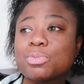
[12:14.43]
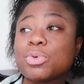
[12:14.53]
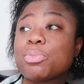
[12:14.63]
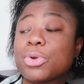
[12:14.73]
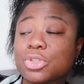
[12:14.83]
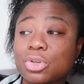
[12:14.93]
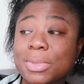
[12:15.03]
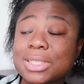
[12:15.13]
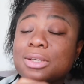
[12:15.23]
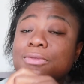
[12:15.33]
put pressure on
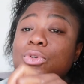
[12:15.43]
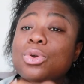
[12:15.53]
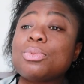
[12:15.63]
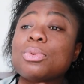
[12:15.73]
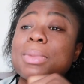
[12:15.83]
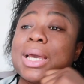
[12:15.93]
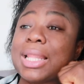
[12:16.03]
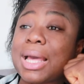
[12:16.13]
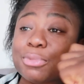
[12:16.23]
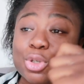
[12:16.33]
myself to open my
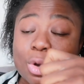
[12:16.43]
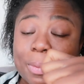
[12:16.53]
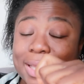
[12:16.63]
laptop